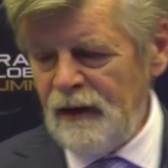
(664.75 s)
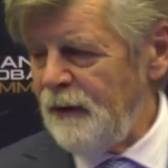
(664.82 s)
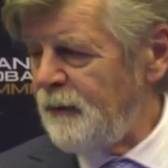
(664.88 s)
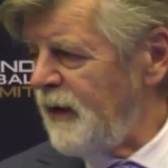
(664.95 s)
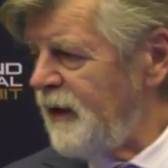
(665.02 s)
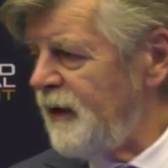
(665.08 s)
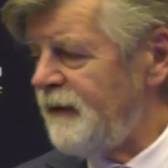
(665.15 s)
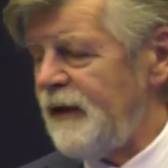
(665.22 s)

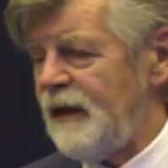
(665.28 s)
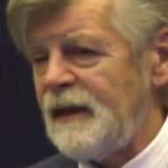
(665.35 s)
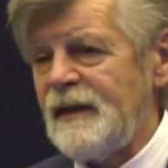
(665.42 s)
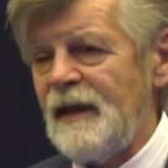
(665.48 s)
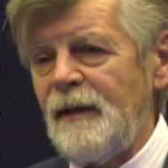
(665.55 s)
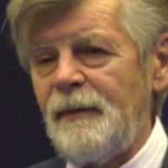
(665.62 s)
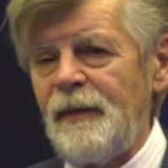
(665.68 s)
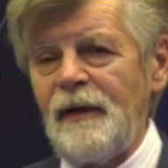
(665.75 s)
Let me give an
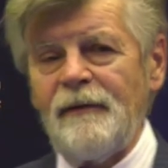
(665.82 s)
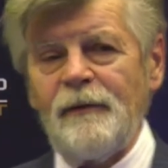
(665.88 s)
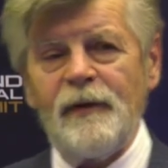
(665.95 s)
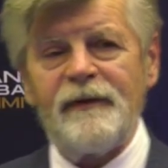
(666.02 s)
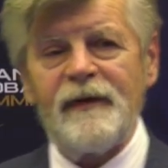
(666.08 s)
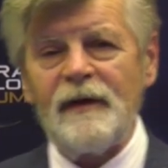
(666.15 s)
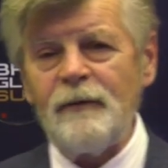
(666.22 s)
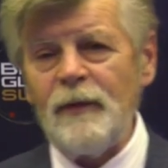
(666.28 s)
example.
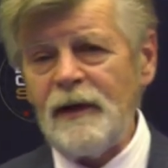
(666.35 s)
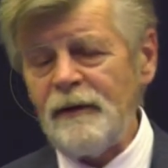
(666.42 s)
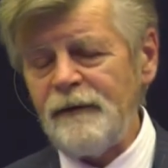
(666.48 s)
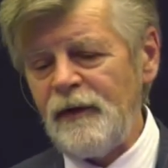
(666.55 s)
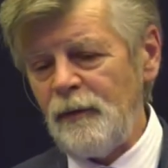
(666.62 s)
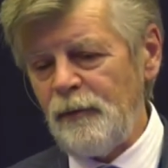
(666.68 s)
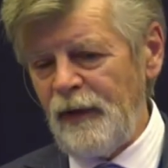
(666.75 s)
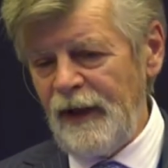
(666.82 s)
We've got
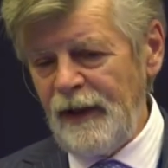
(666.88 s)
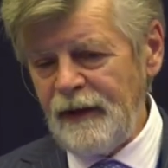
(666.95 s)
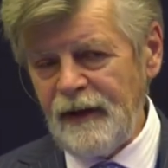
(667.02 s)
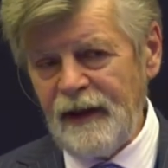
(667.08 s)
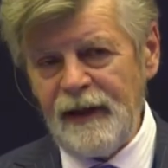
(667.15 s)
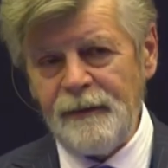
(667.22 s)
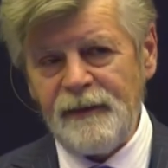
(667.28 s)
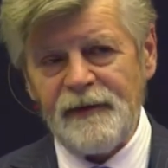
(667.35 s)
wonderful
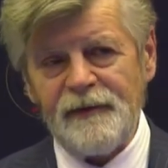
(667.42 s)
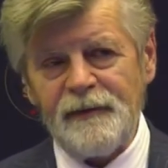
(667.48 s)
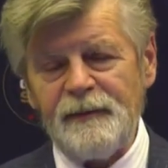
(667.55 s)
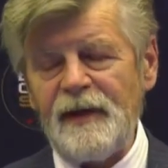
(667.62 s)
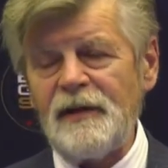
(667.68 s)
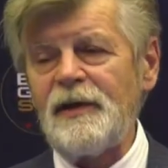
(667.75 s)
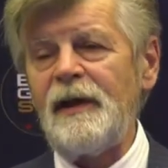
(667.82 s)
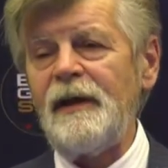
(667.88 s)
brand names,
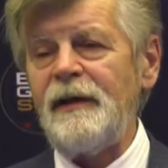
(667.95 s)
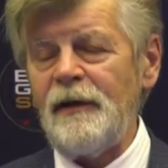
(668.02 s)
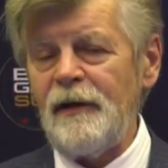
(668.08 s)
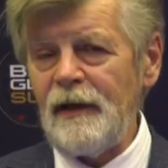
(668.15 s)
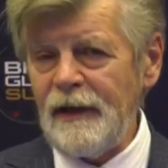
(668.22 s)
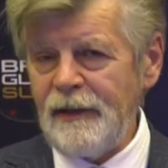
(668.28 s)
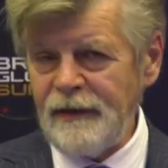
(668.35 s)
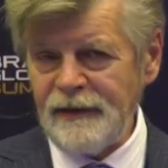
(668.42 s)
especially in the
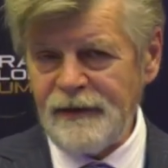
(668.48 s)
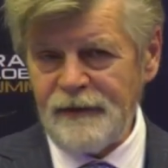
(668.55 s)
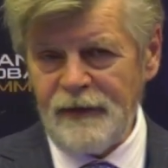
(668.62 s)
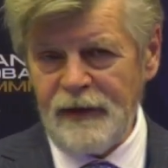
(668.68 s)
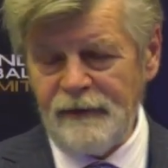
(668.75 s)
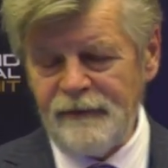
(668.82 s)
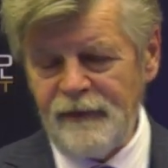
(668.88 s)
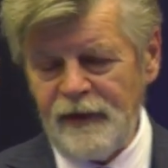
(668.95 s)
oil industry.